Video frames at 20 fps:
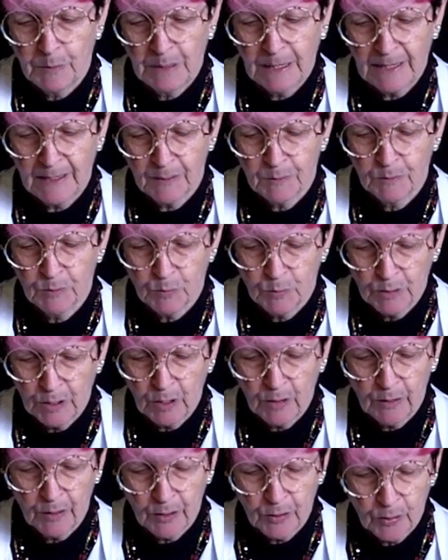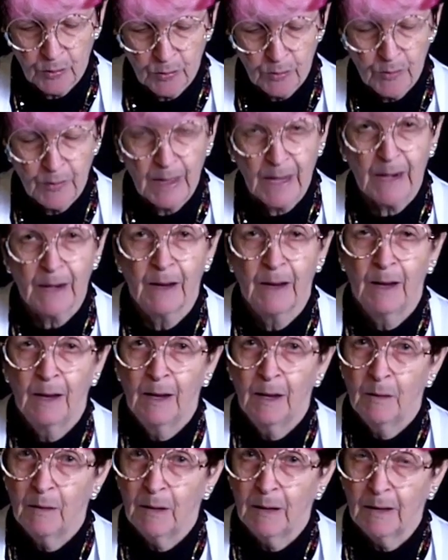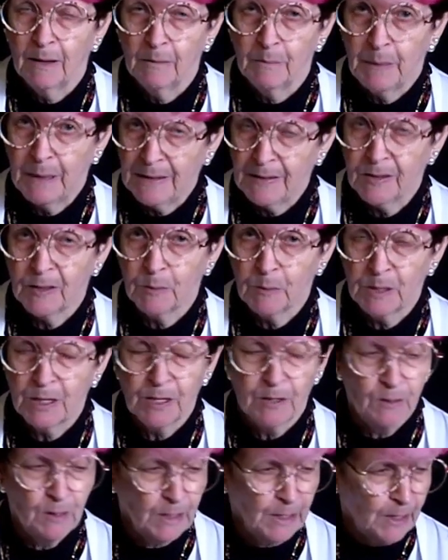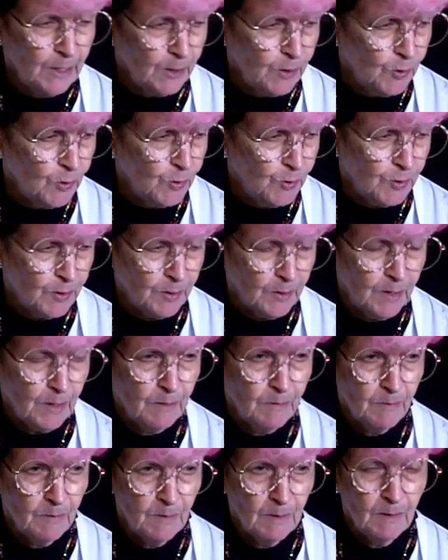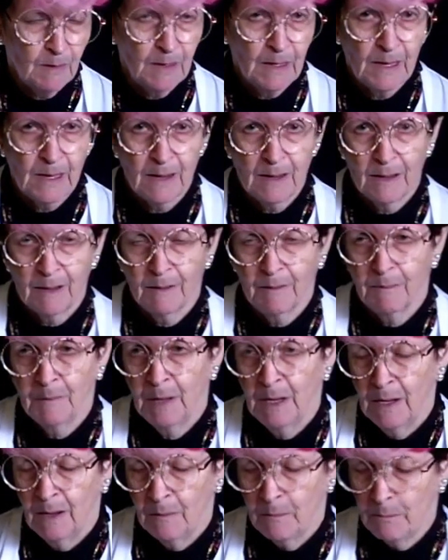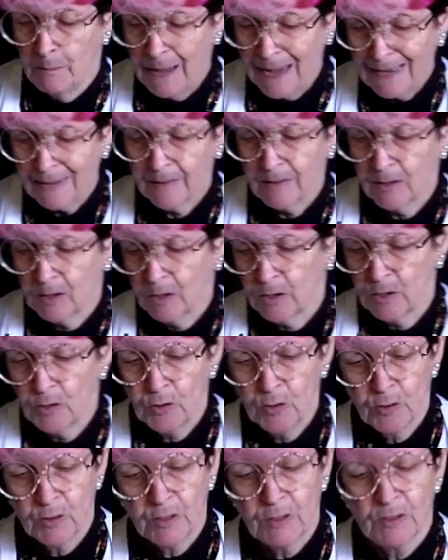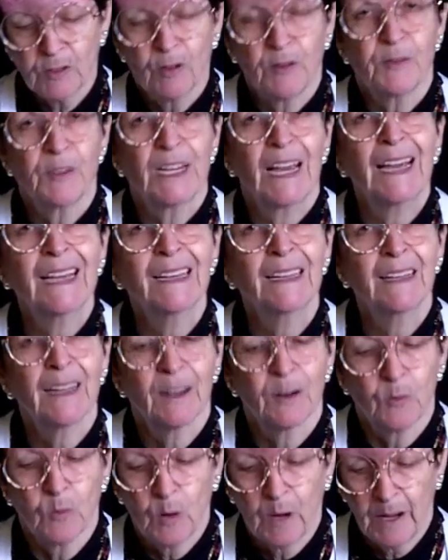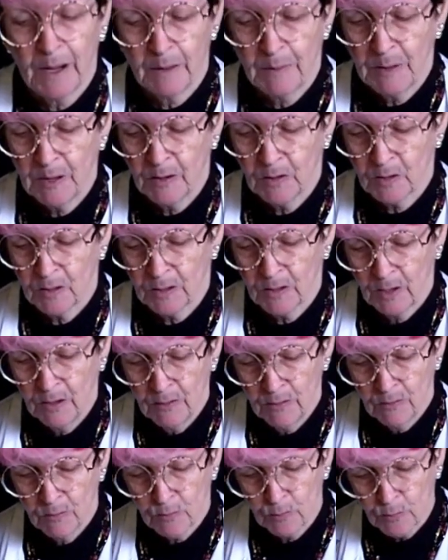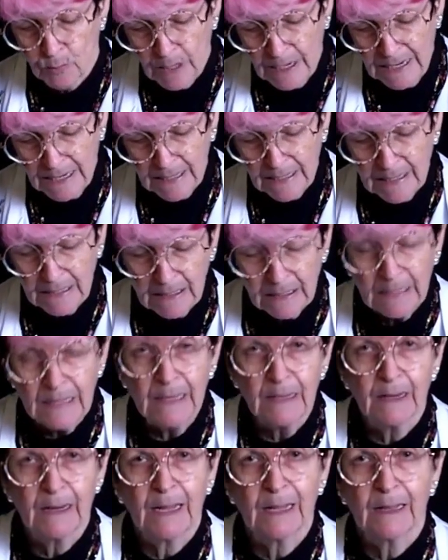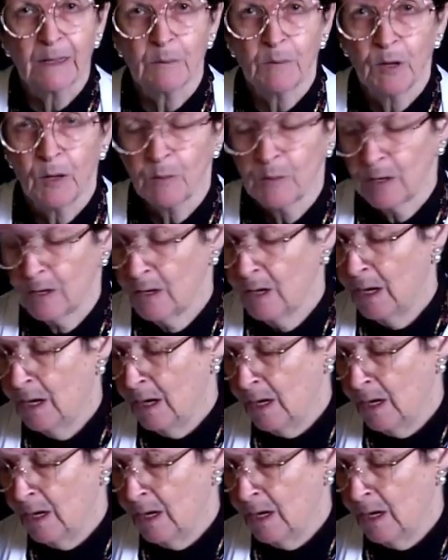placements were going through that basing material that I used, the mat that I used, and so I've taken that away because I don't really need it at the moment.